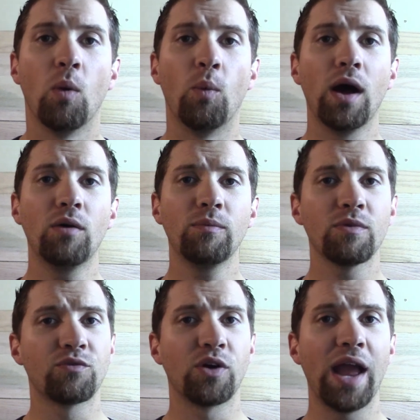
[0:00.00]
Well,
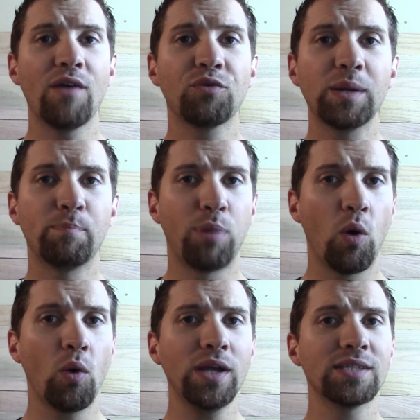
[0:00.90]
for every
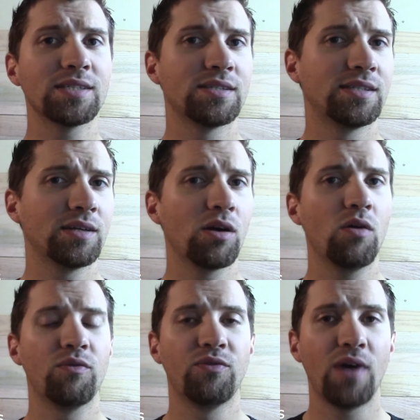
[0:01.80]

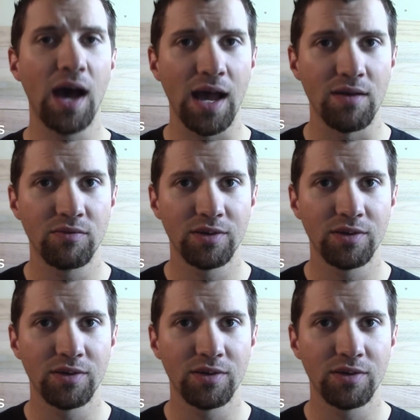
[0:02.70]
0.05,